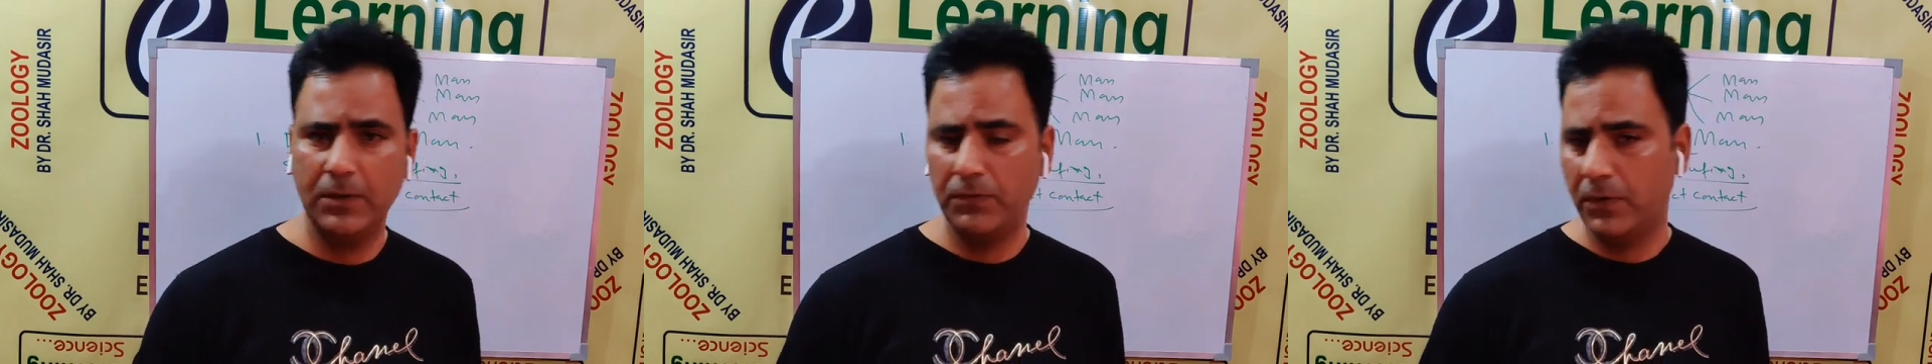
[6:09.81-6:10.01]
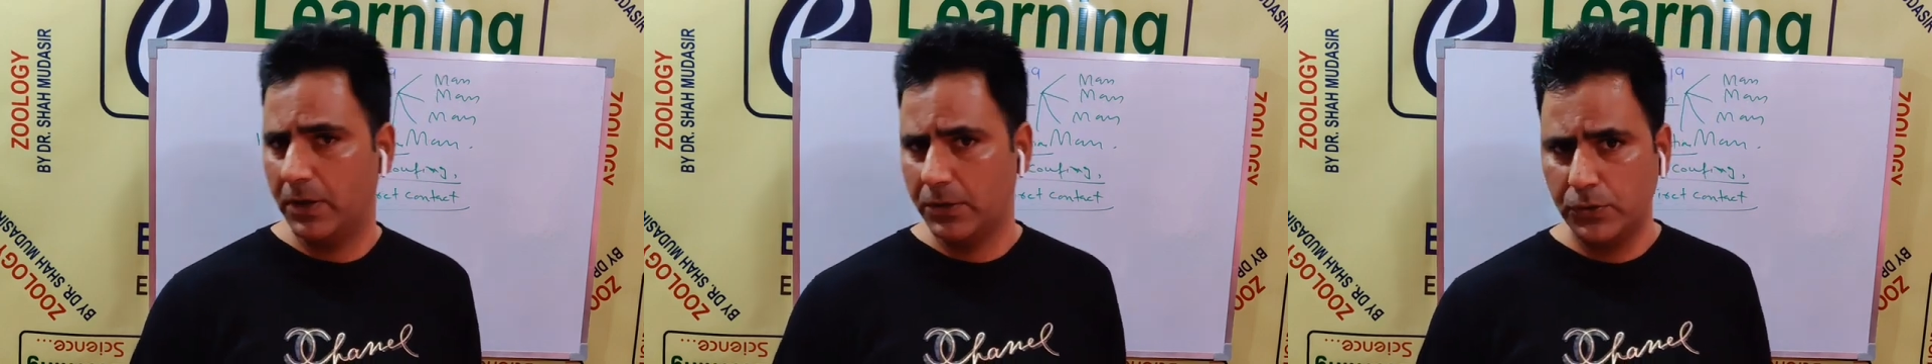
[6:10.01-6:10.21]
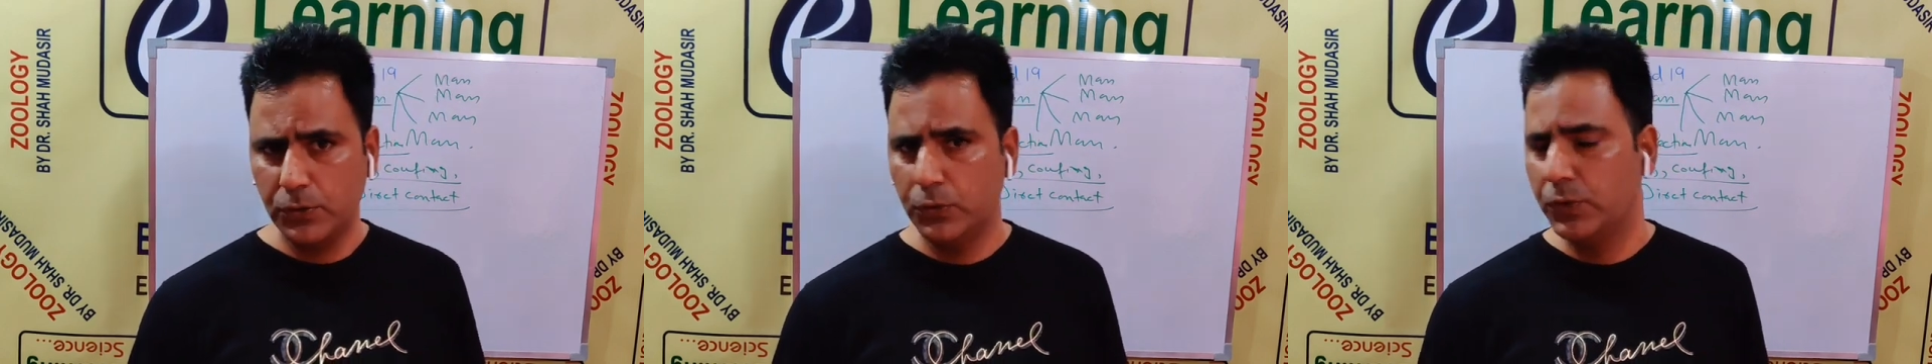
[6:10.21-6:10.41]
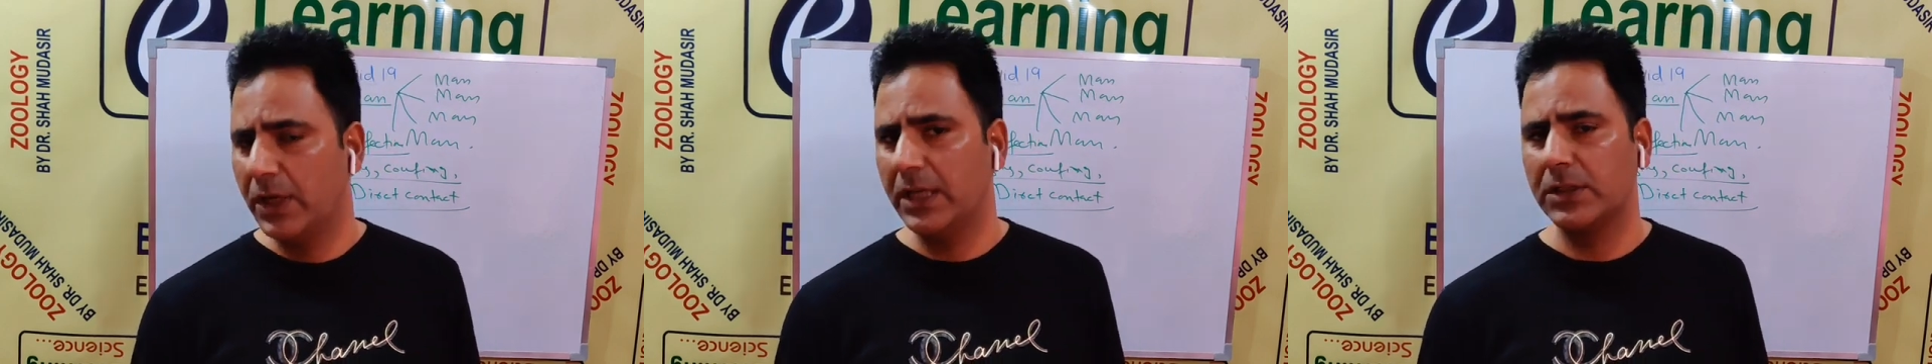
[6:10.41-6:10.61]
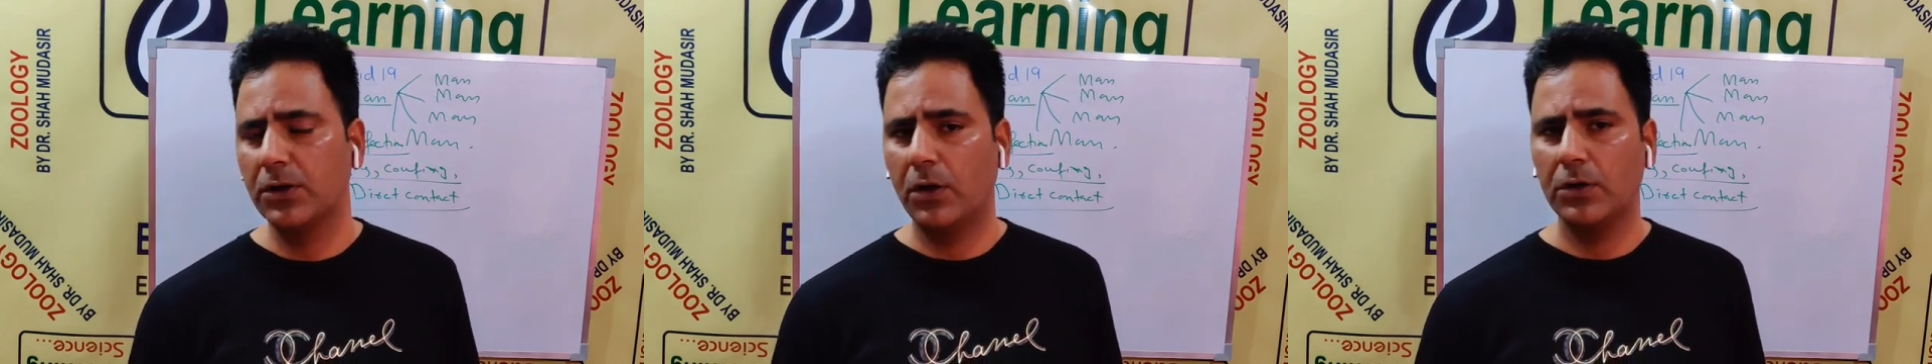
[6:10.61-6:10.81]
for 2
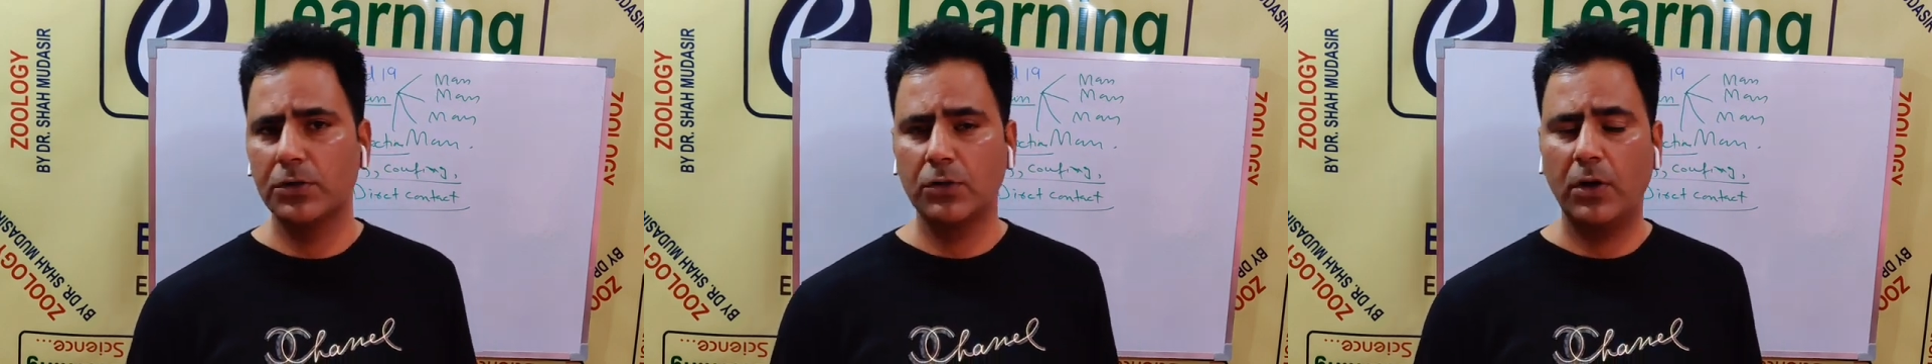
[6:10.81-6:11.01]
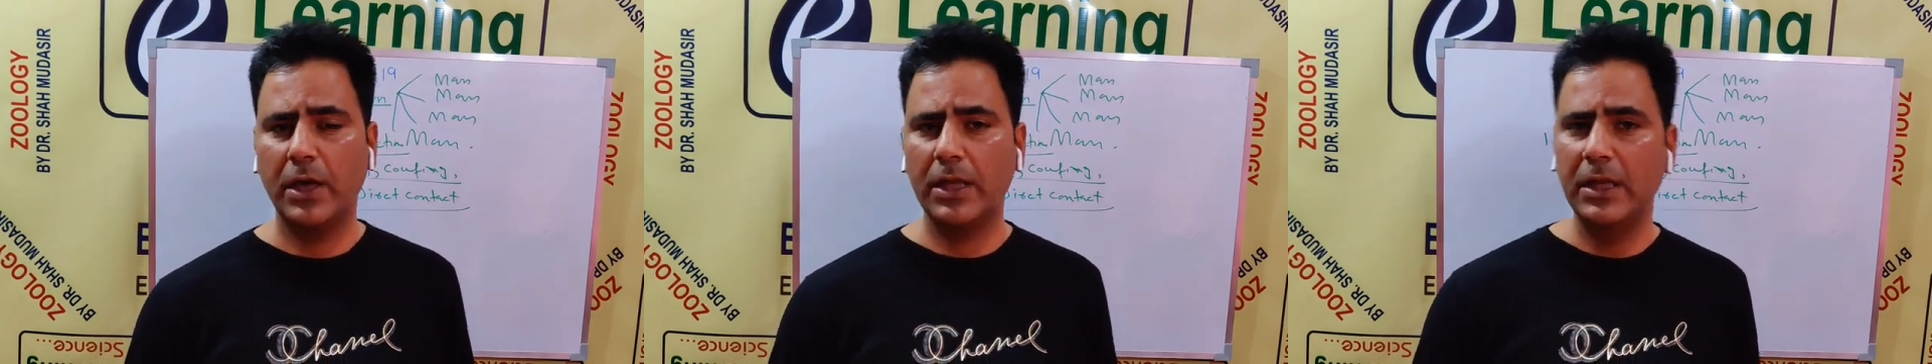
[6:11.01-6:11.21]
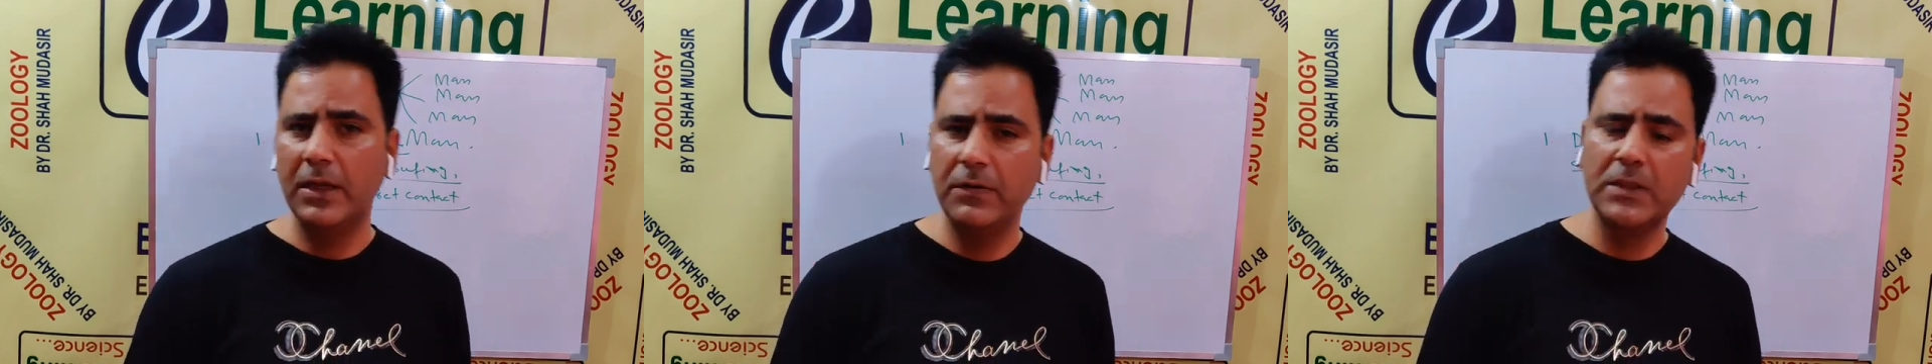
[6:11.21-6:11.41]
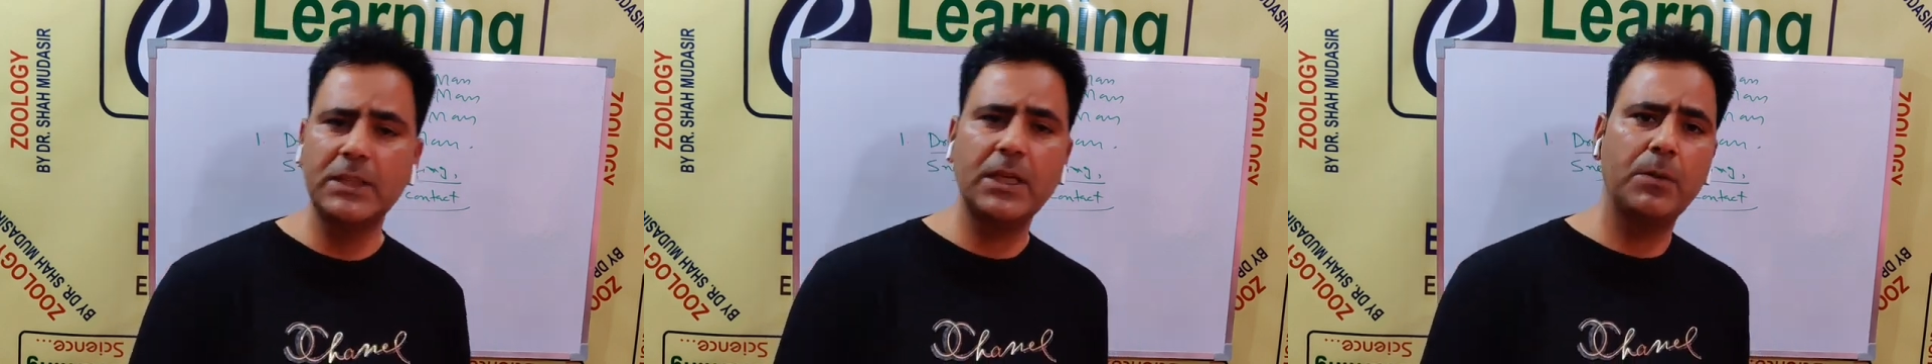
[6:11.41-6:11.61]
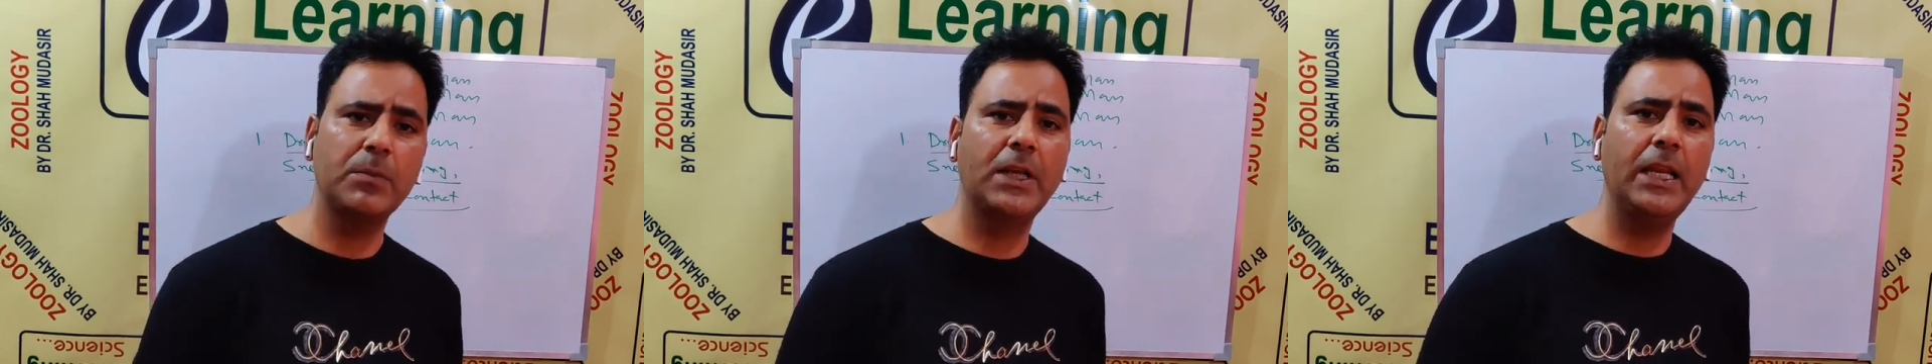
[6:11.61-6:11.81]
days also, or even
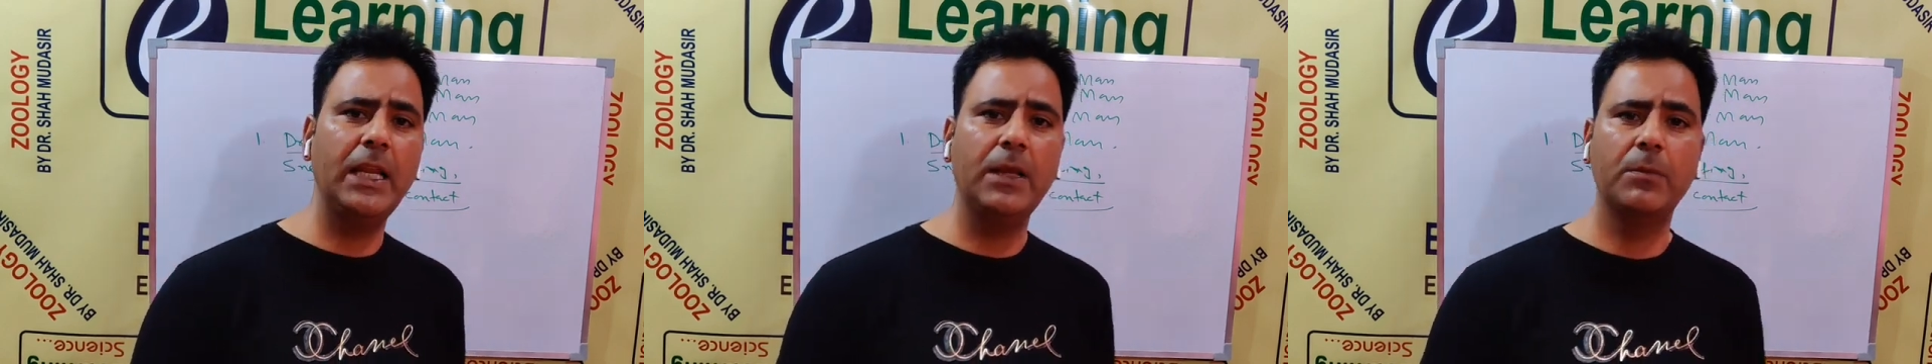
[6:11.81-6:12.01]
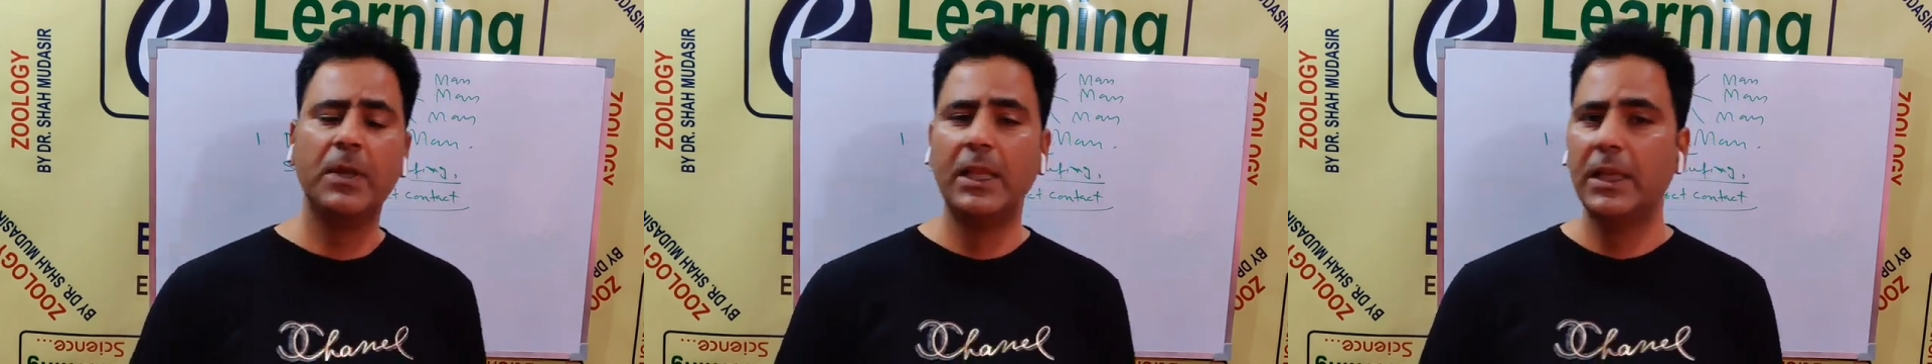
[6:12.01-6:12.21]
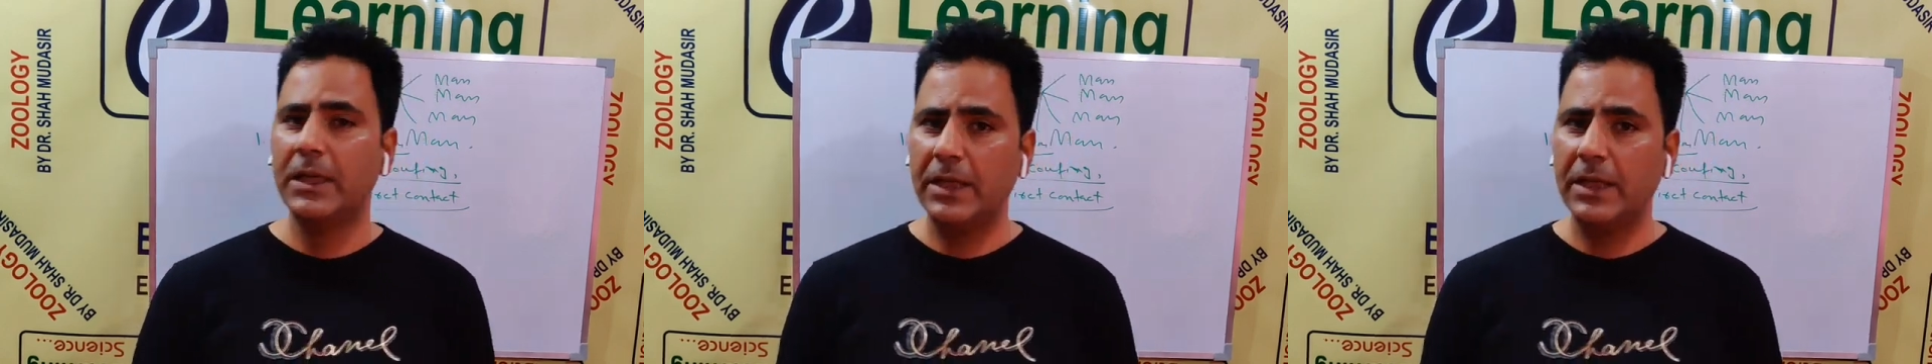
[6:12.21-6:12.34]
some claim